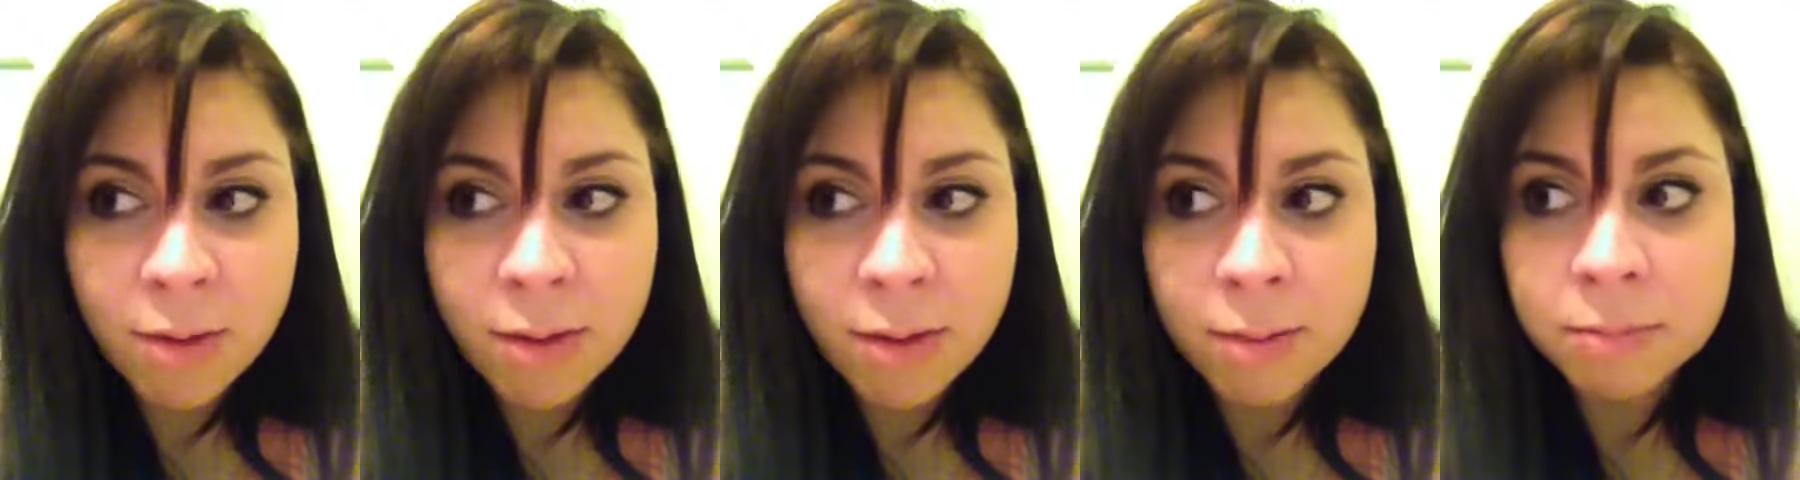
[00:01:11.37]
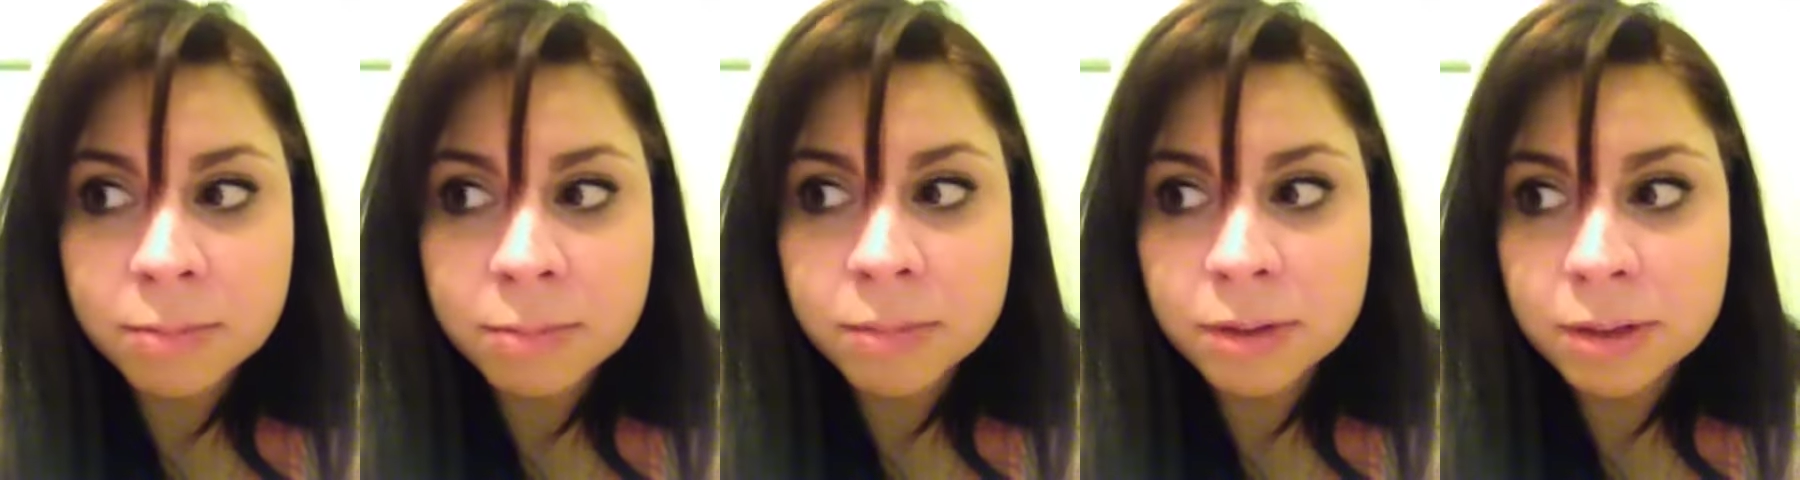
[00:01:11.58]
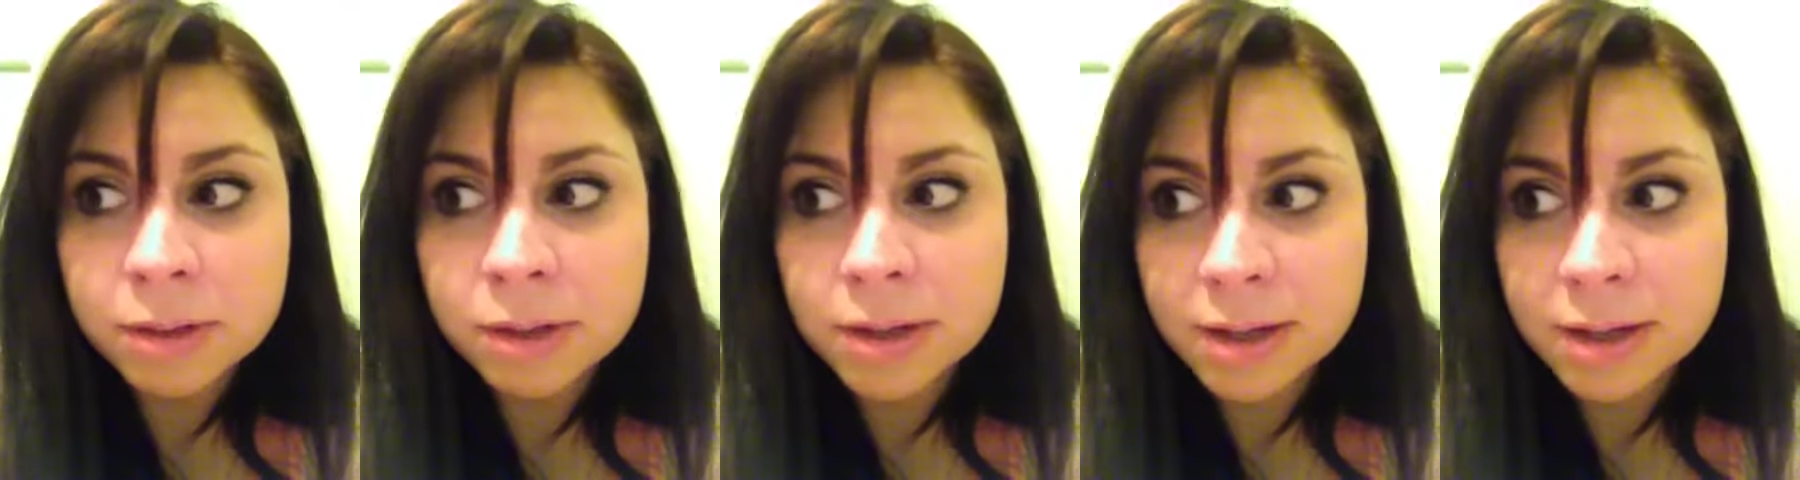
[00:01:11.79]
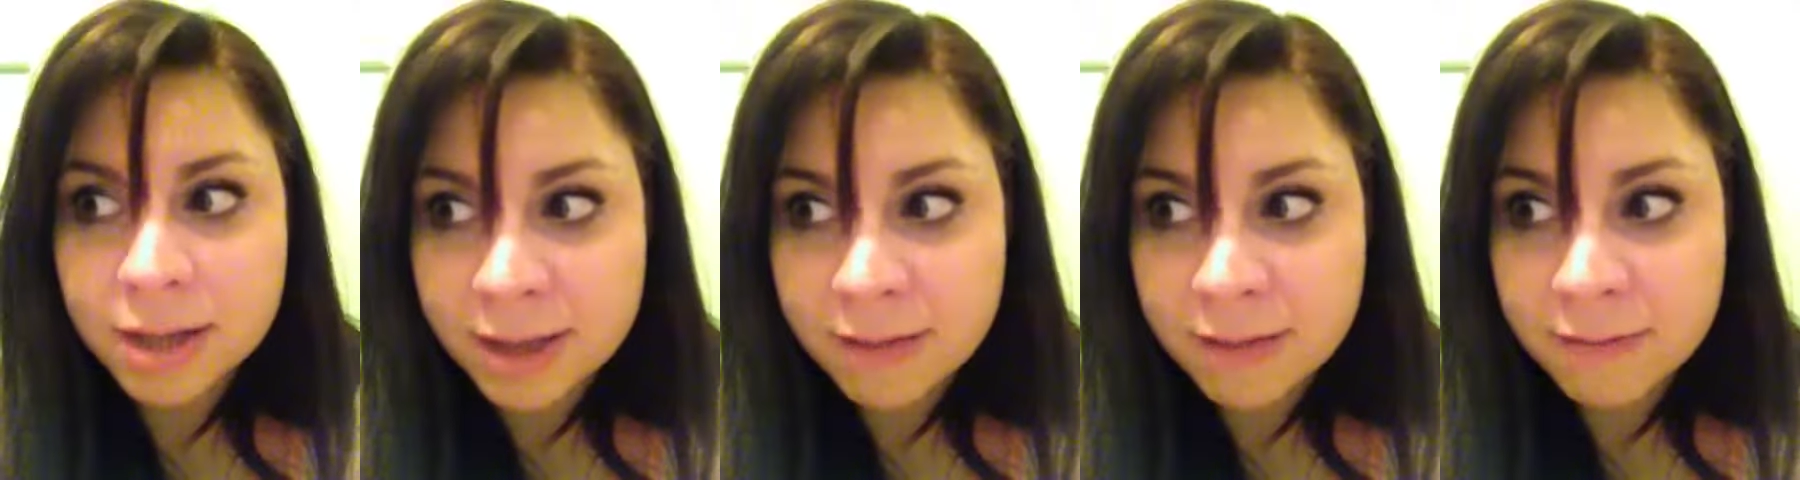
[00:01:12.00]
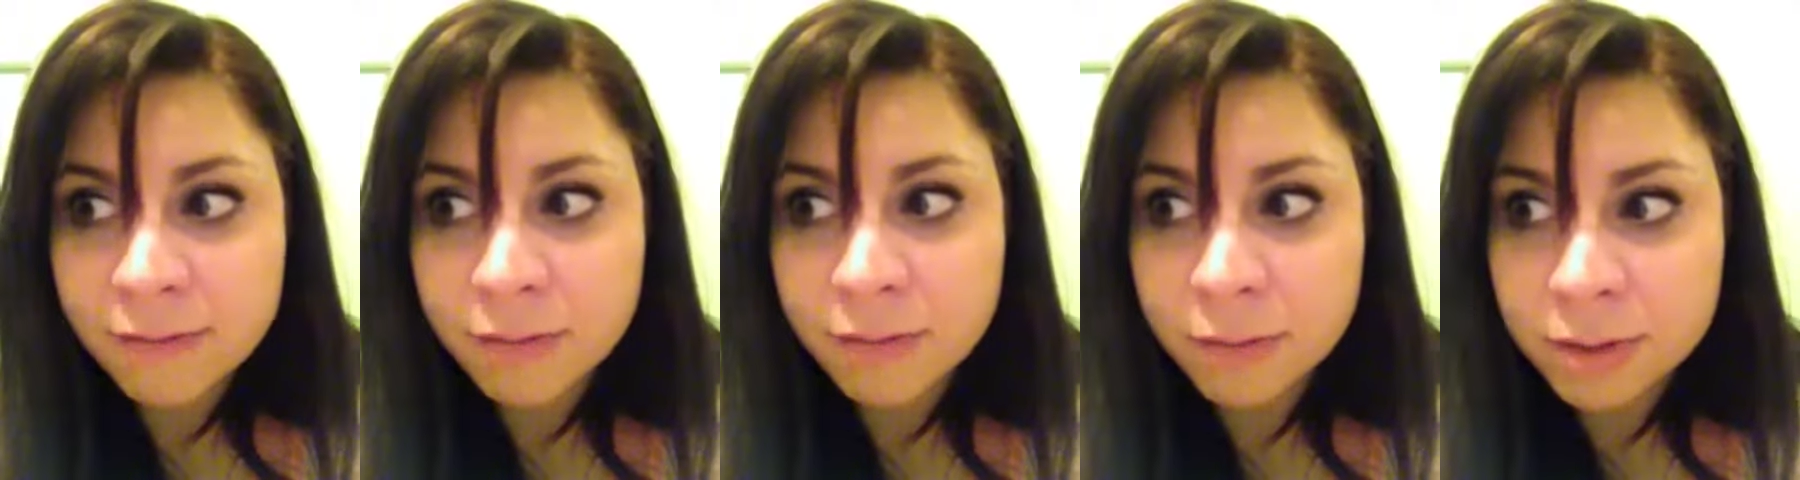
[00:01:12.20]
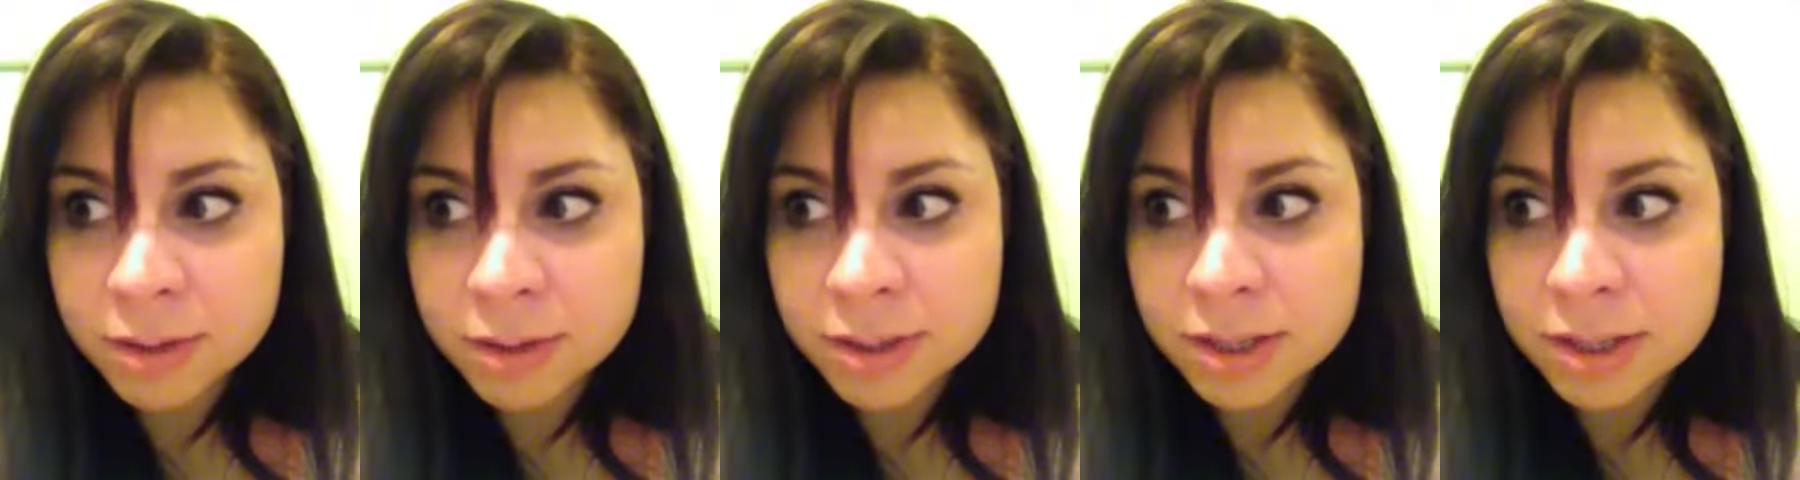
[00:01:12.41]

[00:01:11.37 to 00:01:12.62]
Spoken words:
I'm looking forward